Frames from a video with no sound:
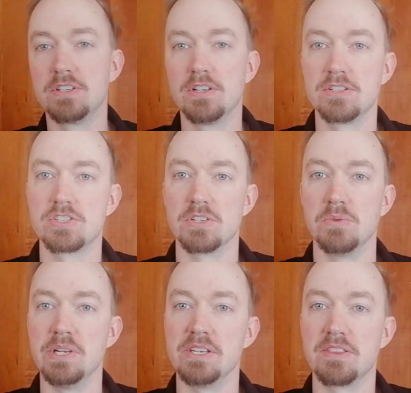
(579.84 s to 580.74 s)
shit
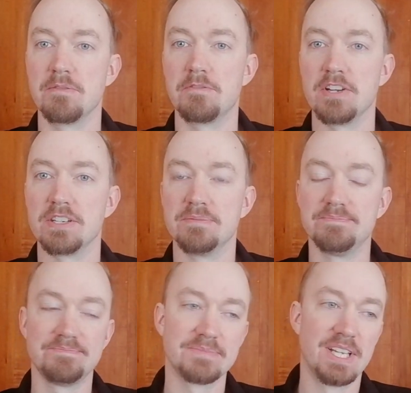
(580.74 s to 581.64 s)
really hit the fan.
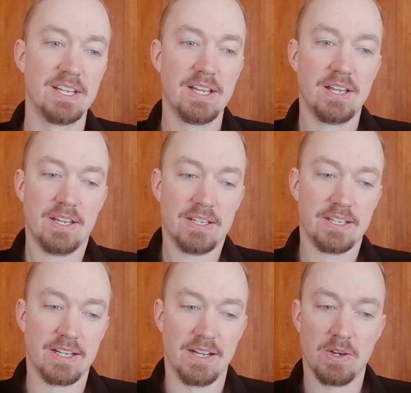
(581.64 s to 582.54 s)

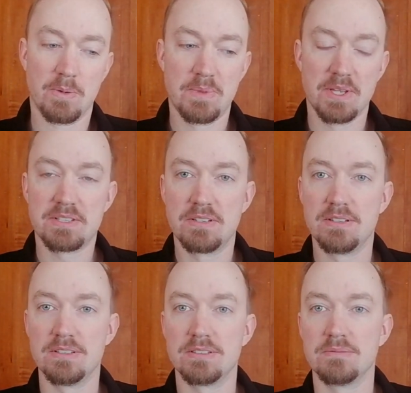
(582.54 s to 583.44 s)
Yeah, I hope that
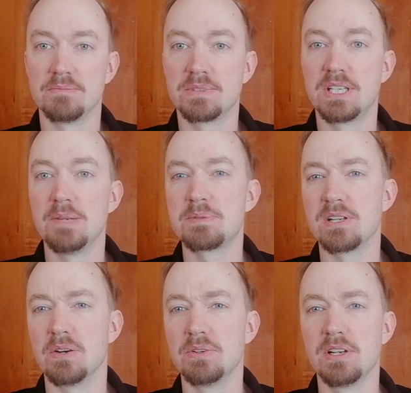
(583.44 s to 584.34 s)
um, keeps
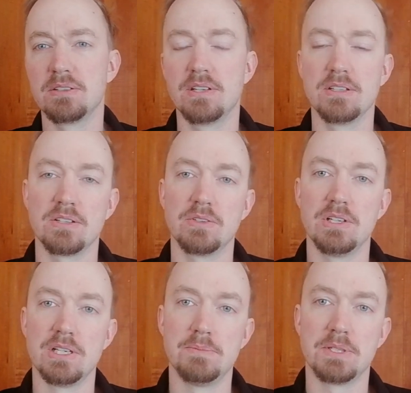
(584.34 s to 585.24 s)
down, down a
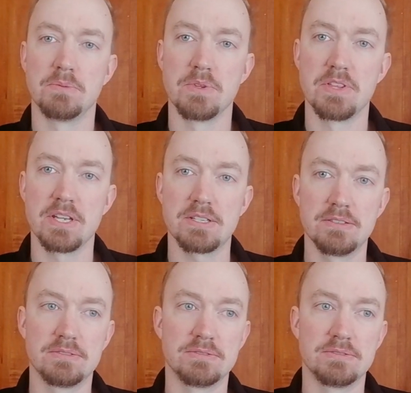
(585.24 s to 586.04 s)
little bit with that.